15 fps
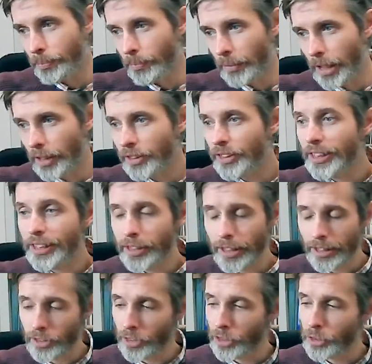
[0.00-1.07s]
Underneath
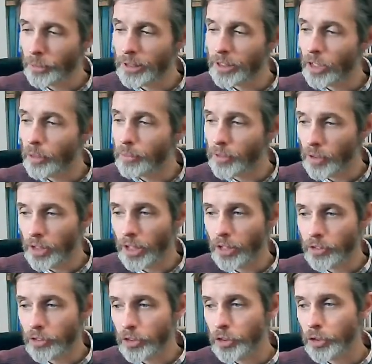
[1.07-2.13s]
exercise 29, we've got the
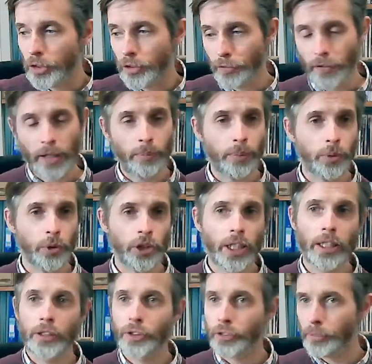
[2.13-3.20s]
answers to the fretboard
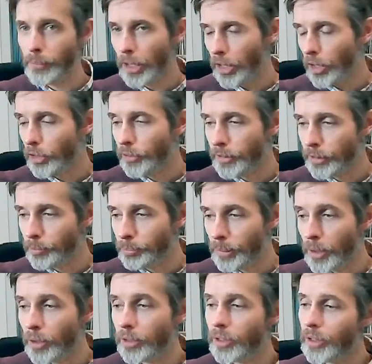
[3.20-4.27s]
challenge from earlier in the
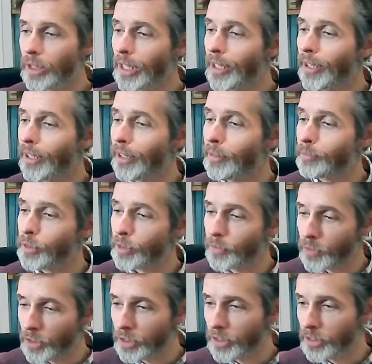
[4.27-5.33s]
book. So
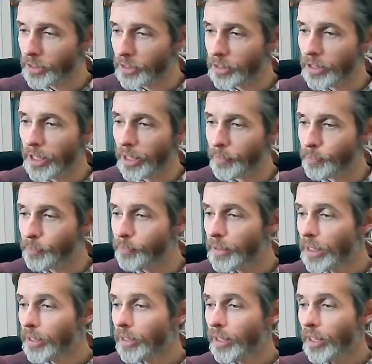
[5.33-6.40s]
obviously you can
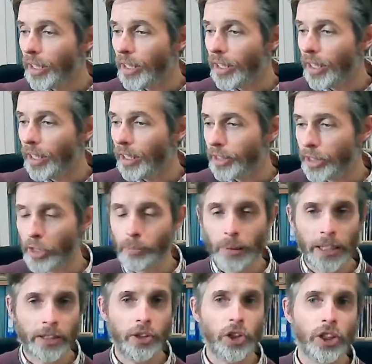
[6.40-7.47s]
go
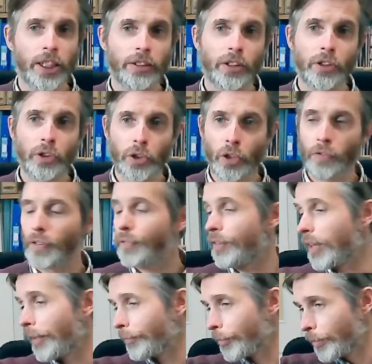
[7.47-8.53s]
back and check those off if you
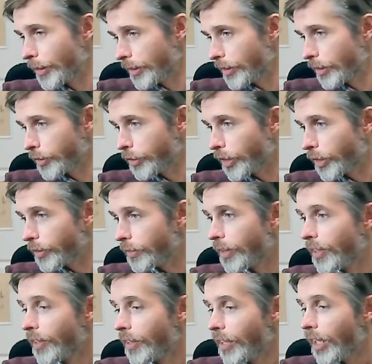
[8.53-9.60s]
haven't already done so.
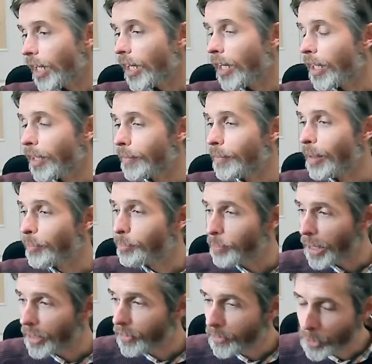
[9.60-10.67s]

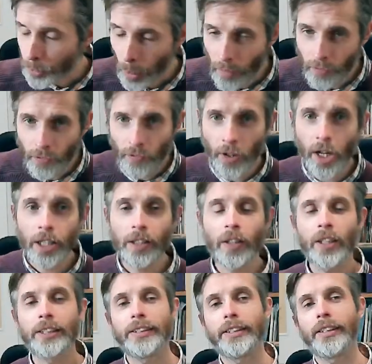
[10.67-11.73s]
But there is one final
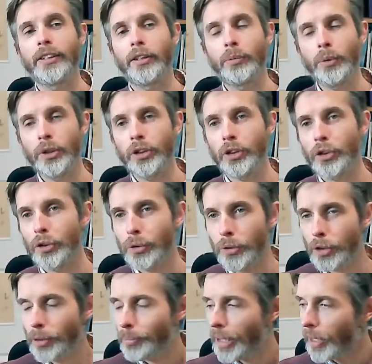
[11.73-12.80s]
idea that I wanted to
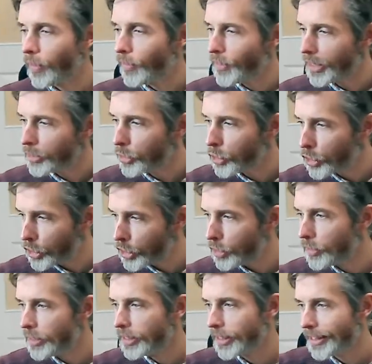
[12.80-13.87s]
talk about, and that's
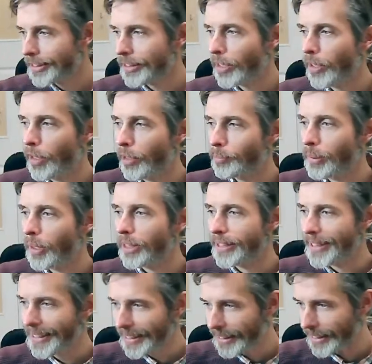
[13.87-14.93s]
tuning the guitar by
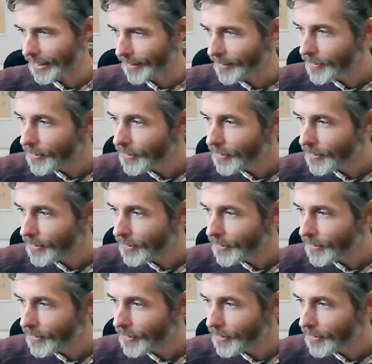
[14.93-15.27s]
ear.